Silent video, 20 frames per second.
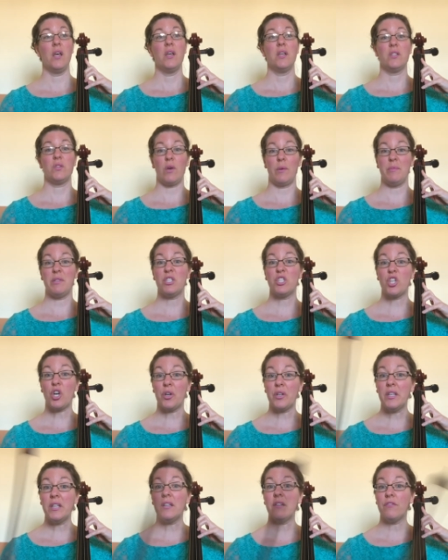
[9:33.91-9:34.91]
So I'm
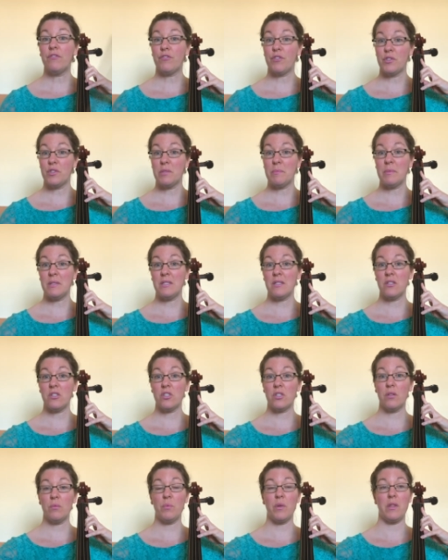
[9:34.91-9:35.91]
starting in 1st
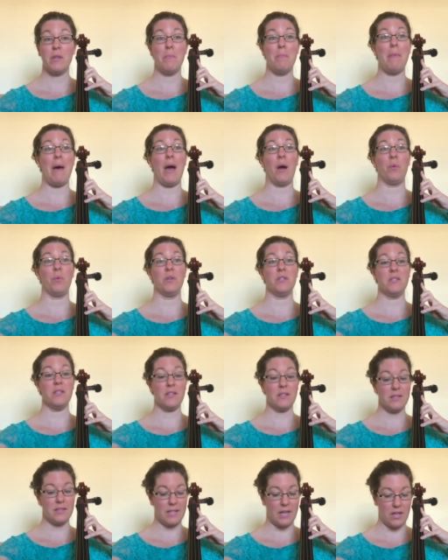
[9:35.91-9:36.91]
position with a backwards
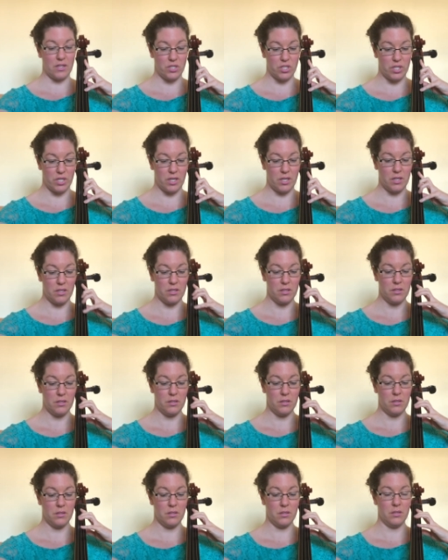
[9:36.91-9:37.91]
extension.
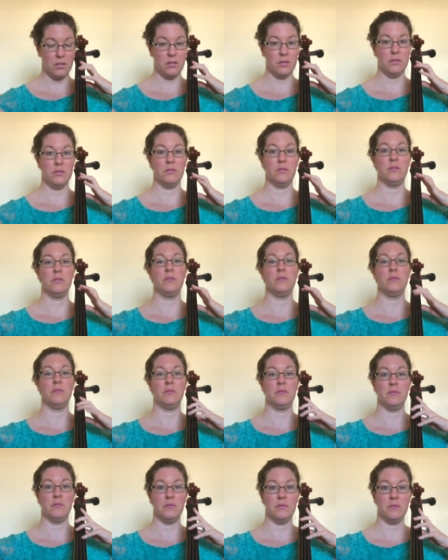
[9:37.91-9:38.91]

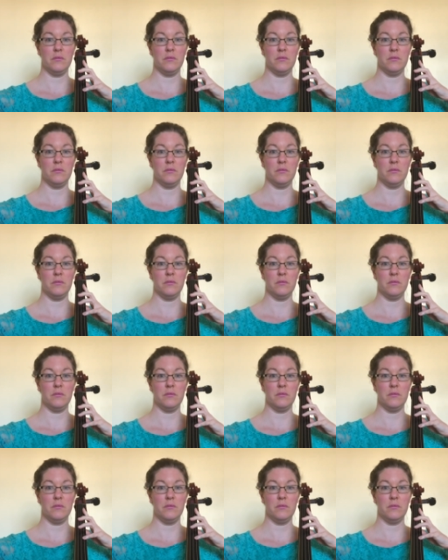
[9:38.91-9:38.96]
Then